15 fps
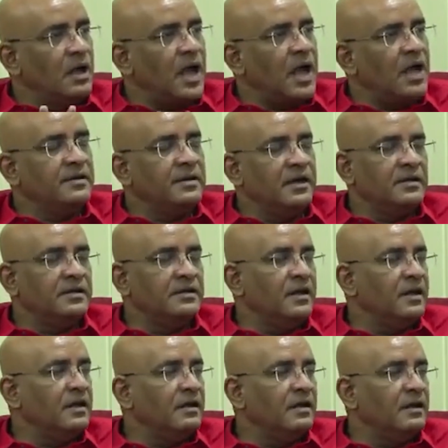and then
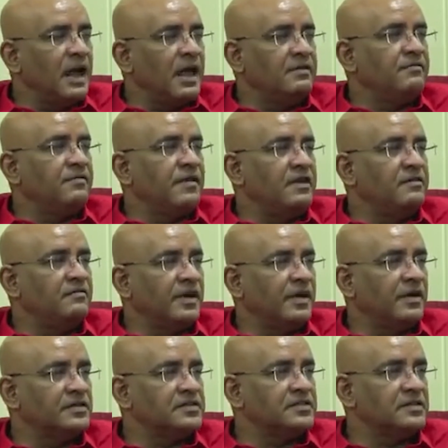they had 5
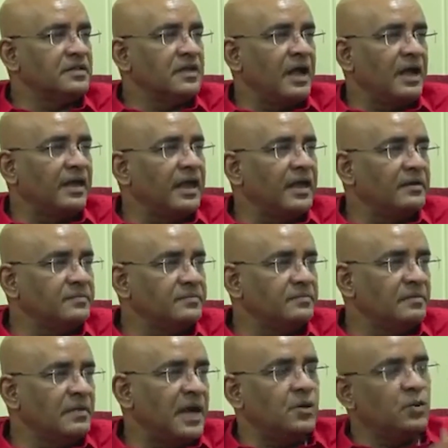years again,
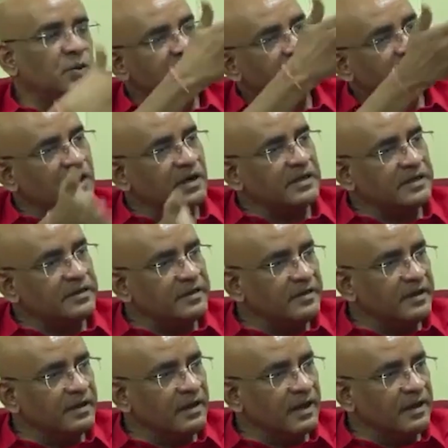and we started the
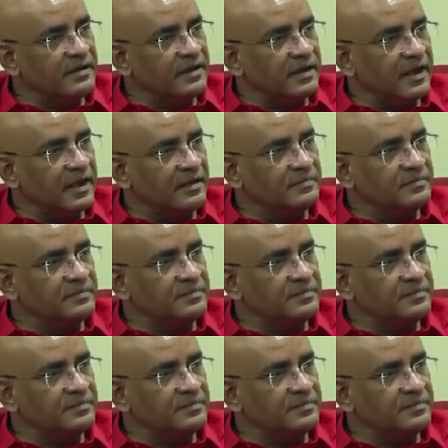decline again.